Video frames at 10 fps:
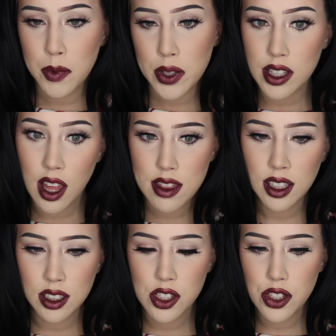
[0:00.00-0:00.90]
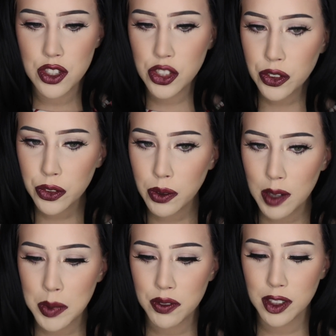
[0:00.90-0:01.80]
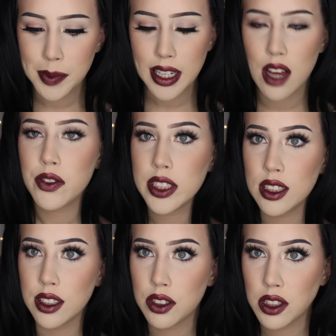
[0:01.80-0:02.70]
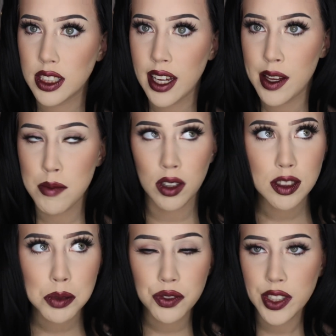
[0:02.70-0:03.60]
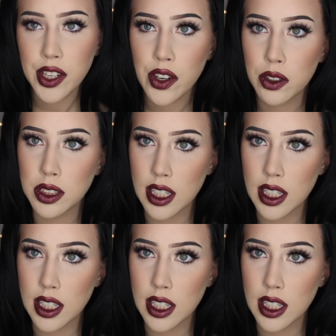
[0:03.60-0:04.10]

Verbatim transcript: with nothing to do. I've been filming every single day, multiple videos,